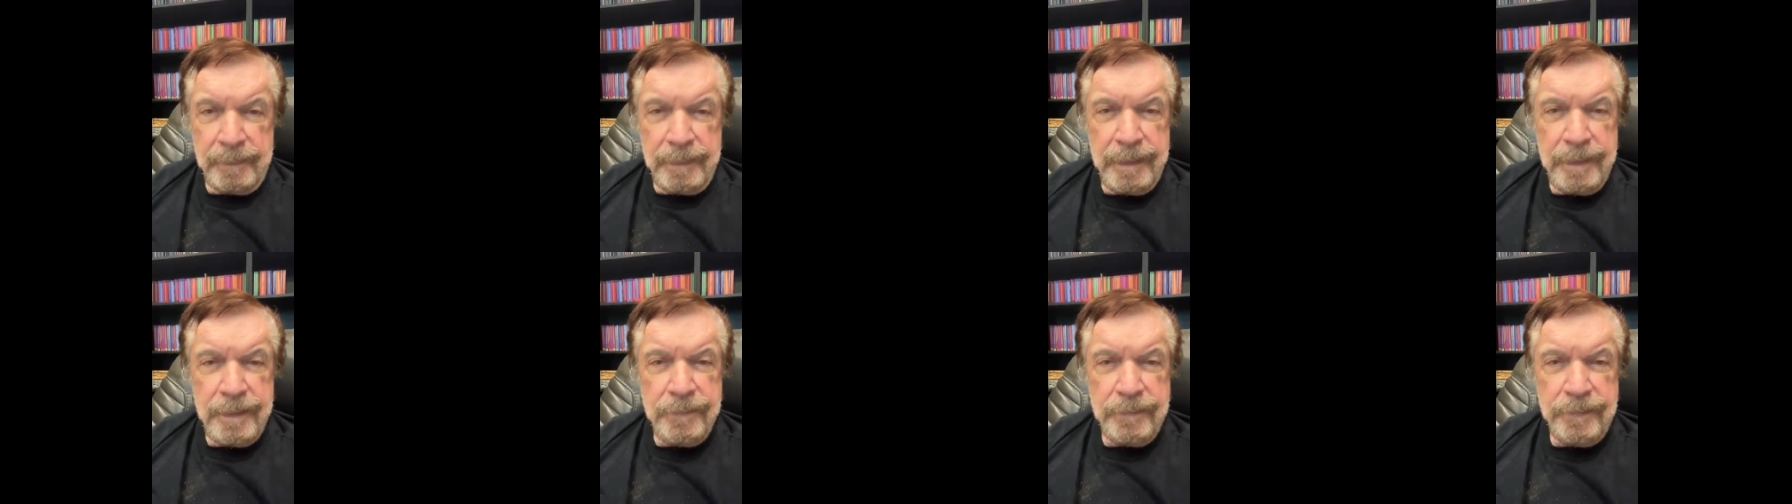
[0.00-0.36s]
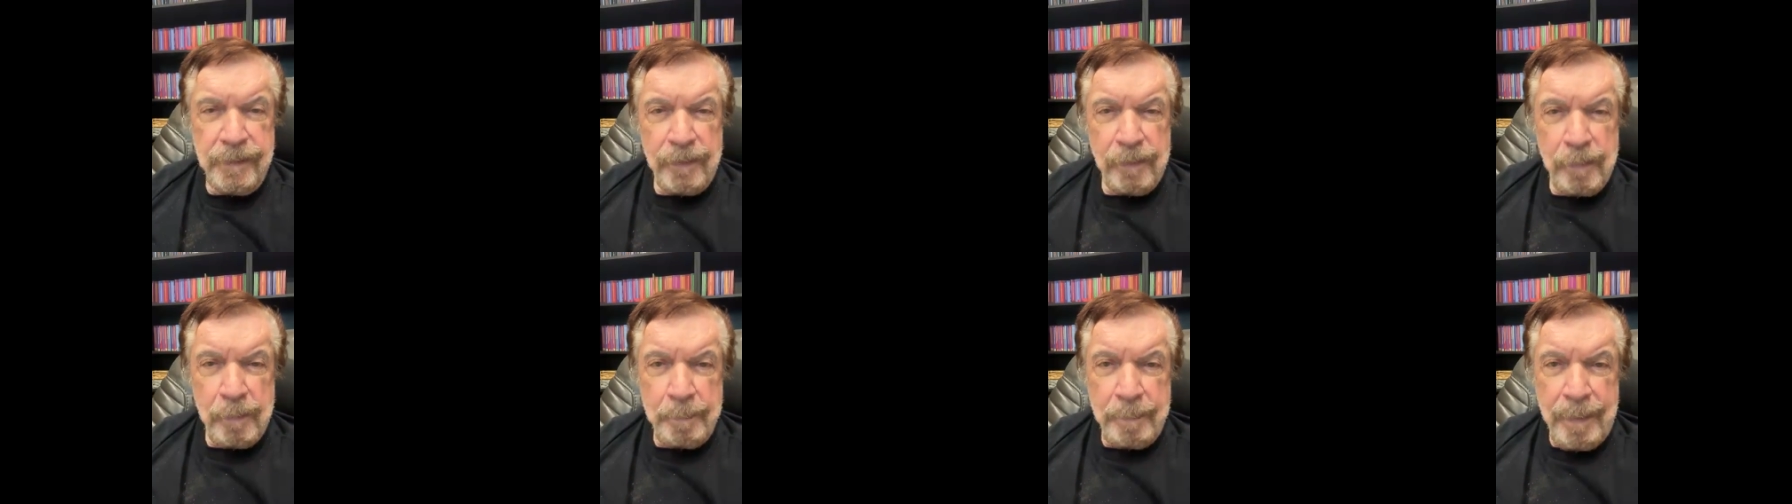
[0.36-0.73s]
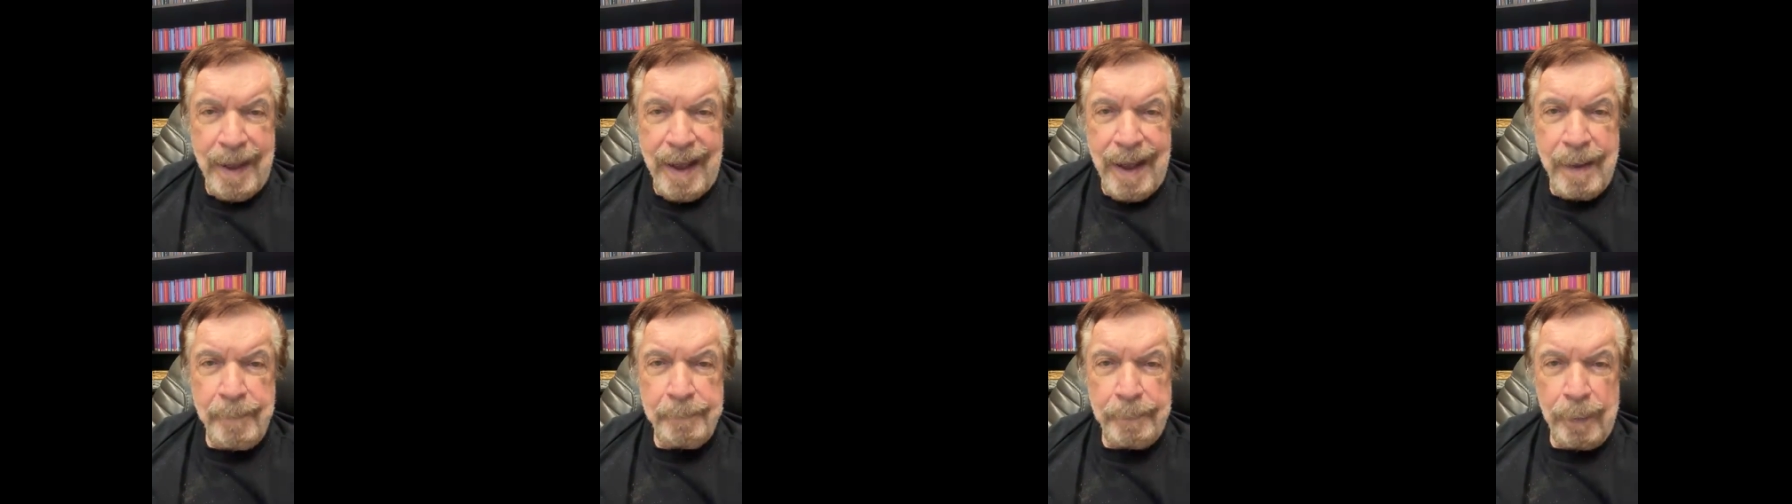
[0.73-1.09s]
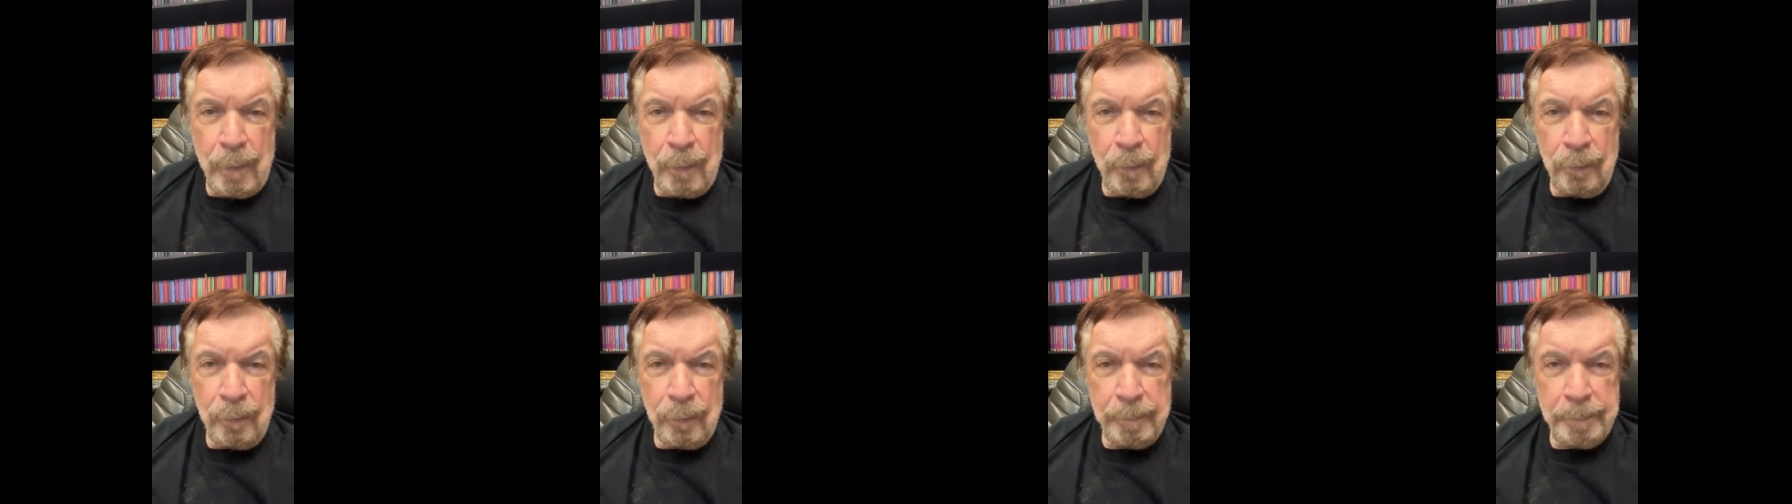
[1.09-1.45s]
Is there a
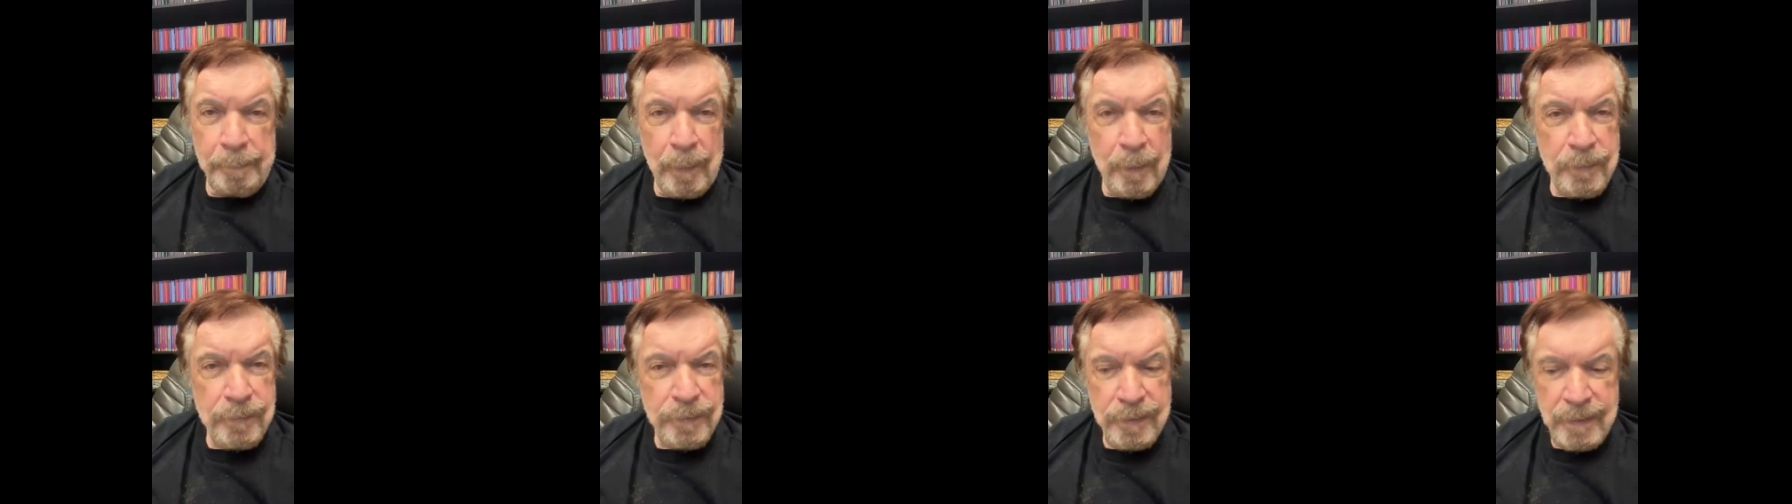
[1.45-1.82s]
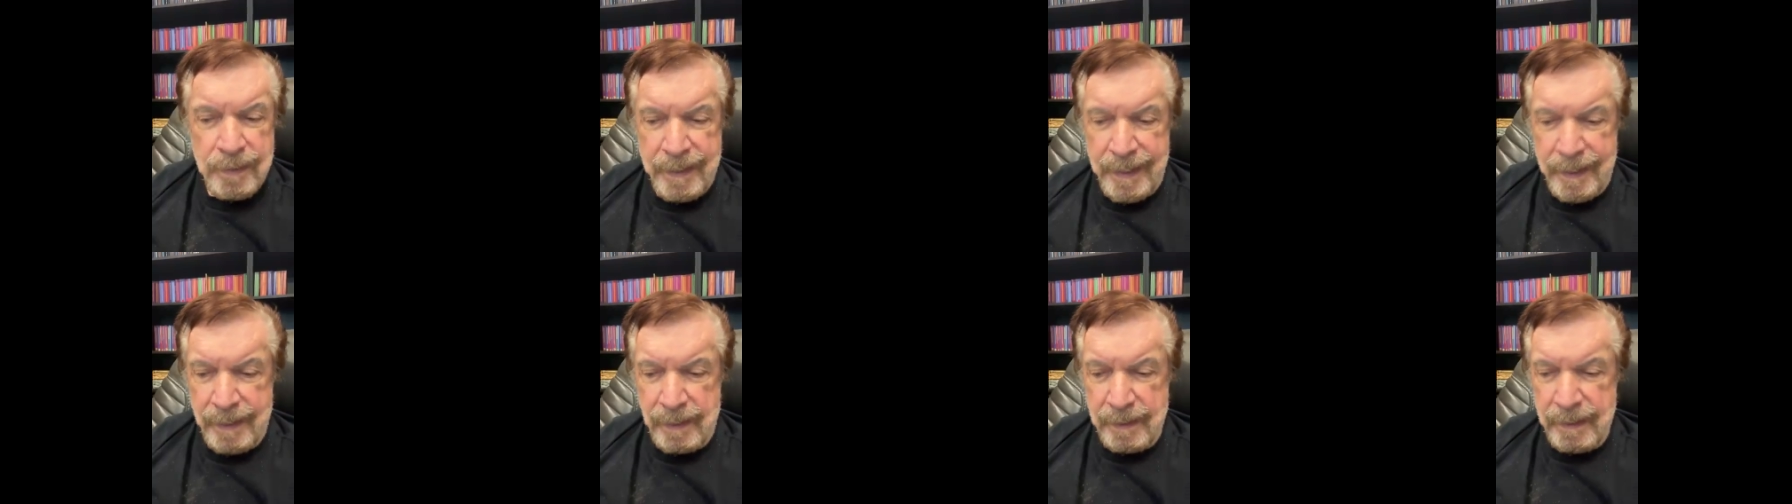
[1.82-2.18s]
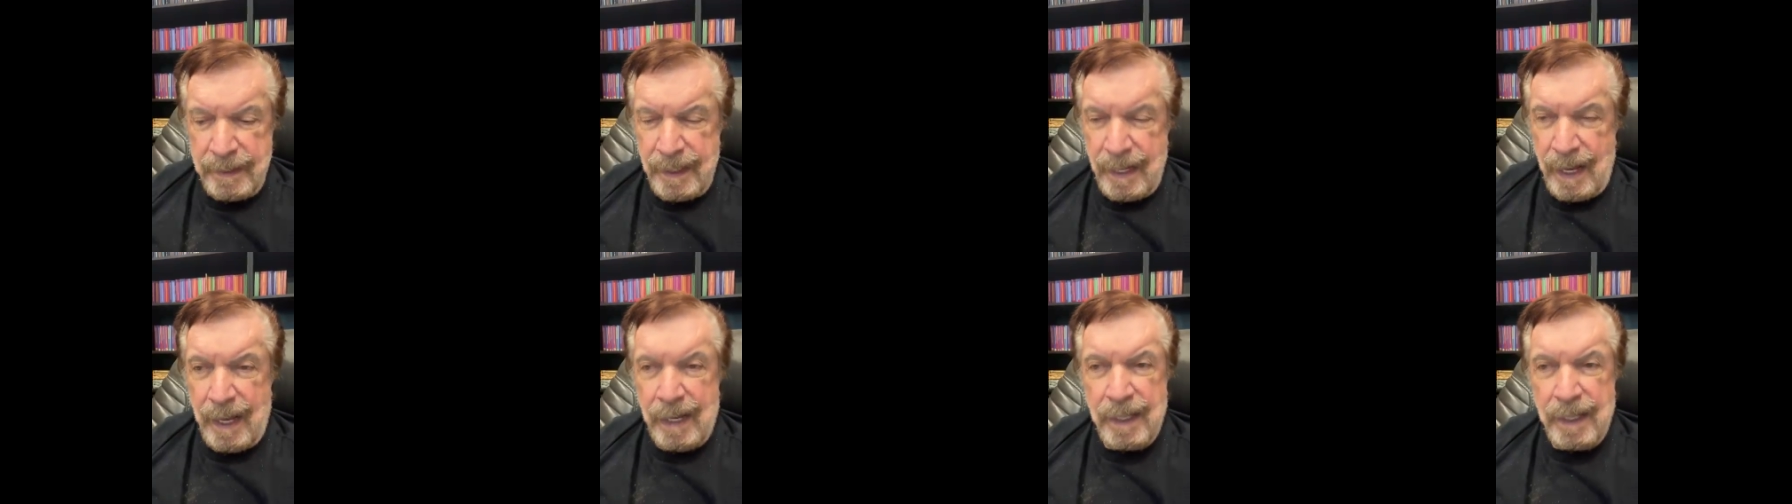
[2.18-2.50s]
bipolar personality?